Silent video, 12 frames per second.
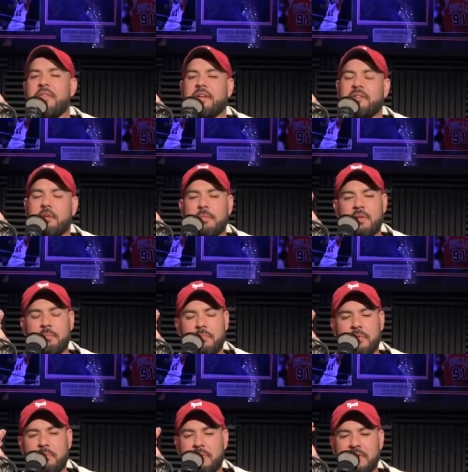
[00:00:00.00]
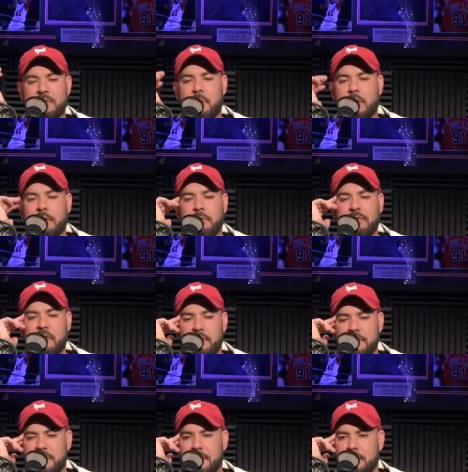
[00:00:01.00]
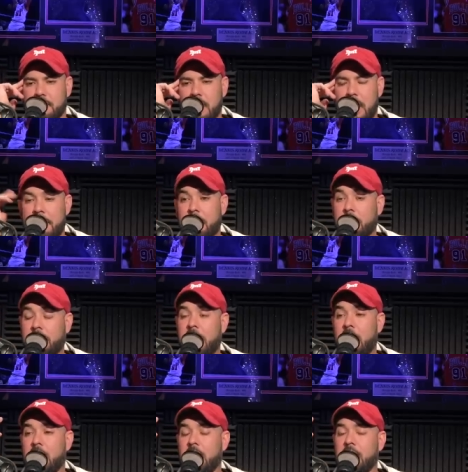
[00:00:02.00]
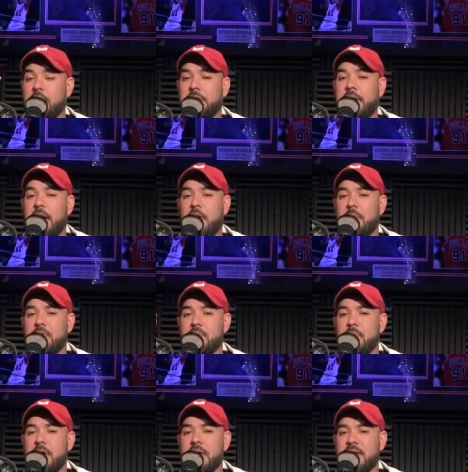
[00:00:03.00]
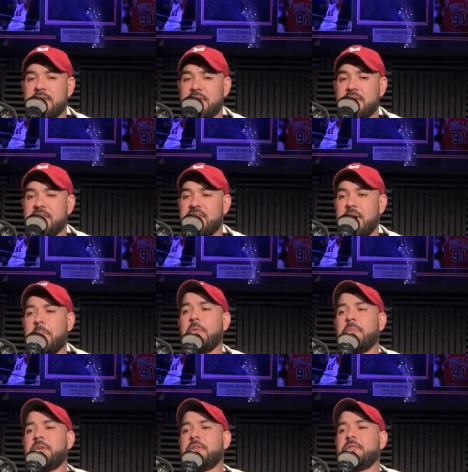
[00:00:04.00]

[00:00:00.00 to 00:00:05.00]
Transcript: think it's going to be the, the biggest market we've ever seen. I mean, mm-hmm. look at how look how much money is in the supplement